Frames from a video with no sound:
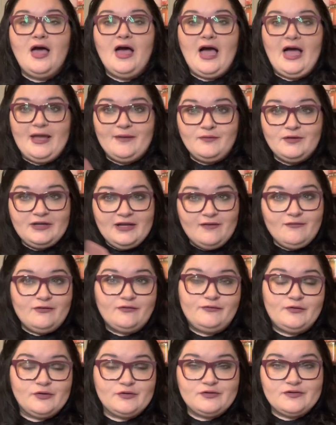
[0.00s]
I'm gonna have a
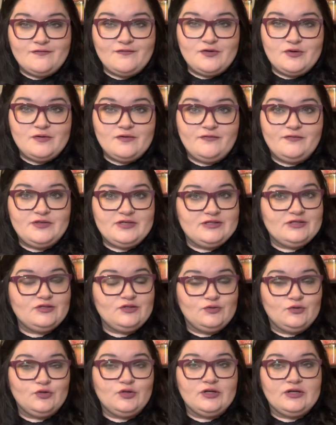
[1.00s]
full review of these
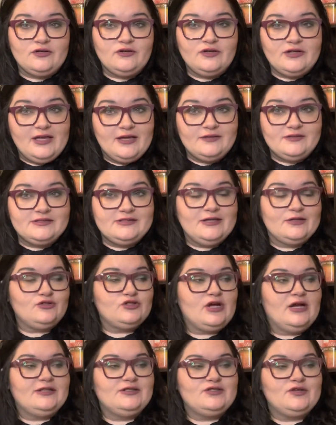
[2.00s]
new Kringle candles I
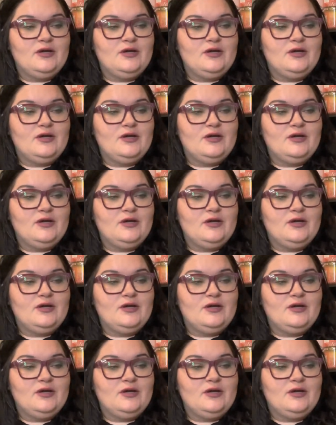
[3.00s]
tried,